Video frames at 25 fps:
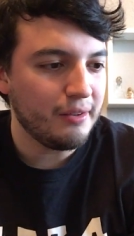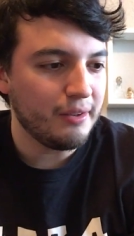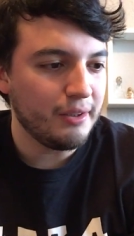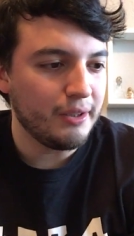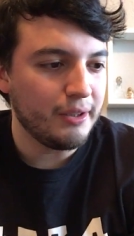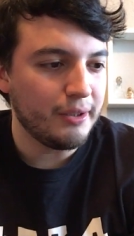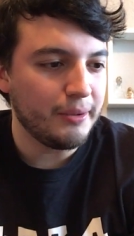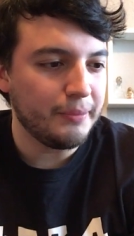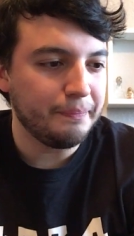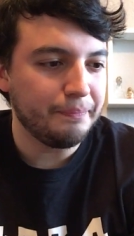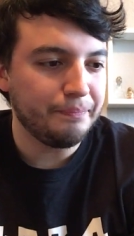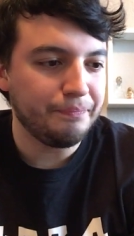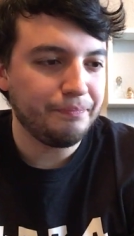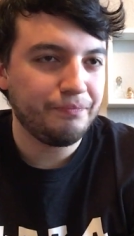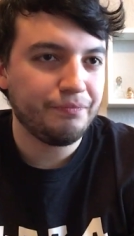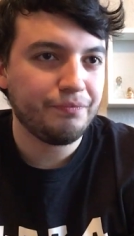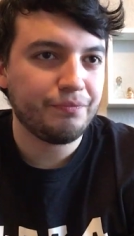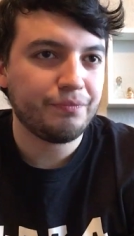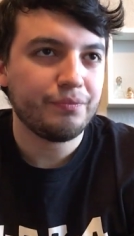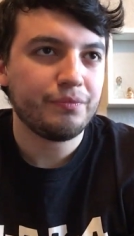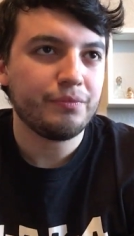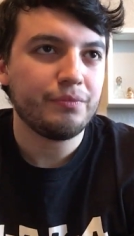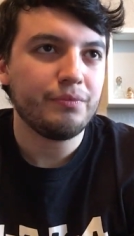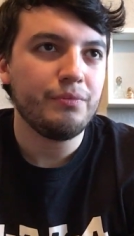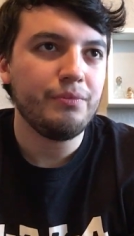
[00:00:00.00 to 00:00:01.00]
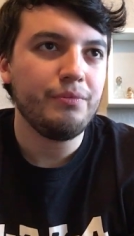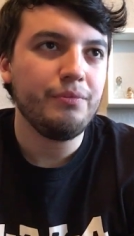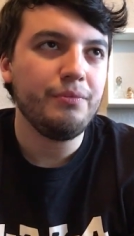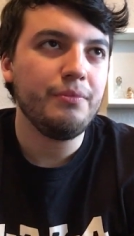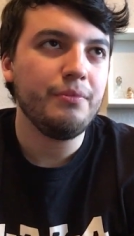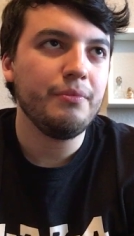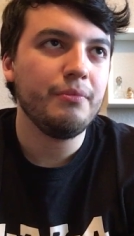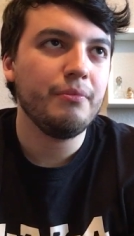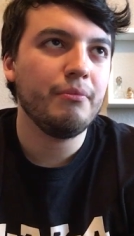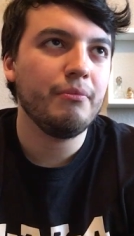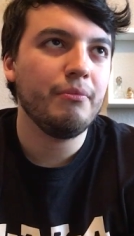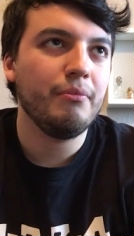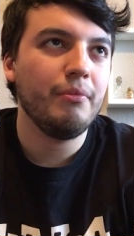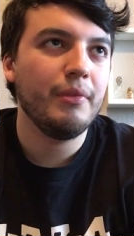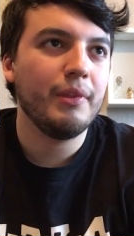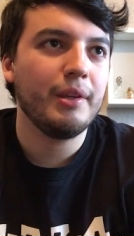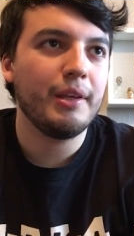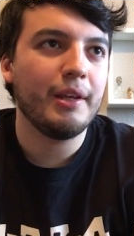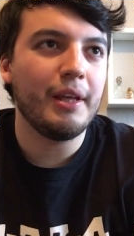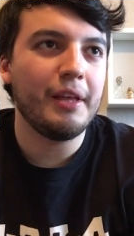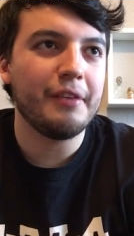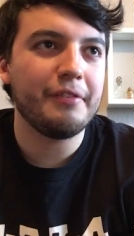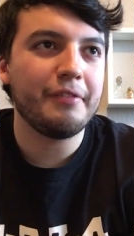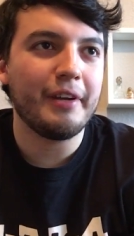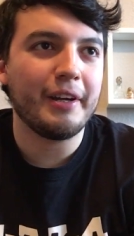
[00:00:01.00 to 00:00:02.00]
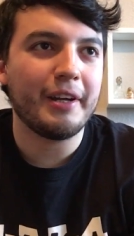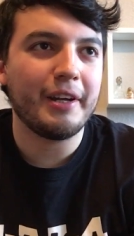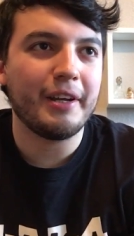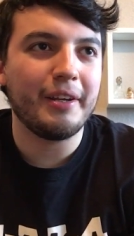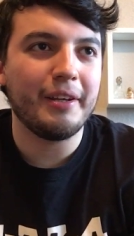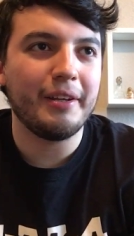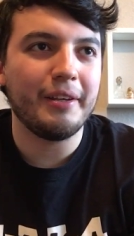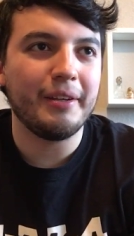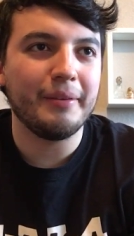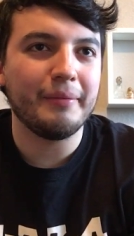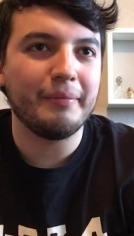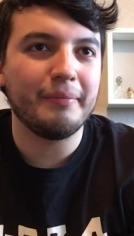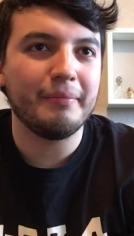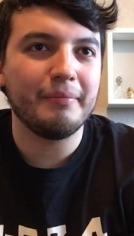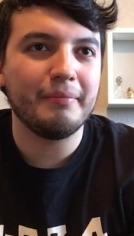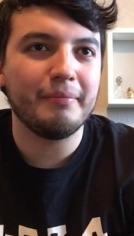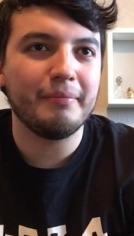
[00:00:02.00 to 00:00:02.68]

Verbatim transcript: um, it's not gonna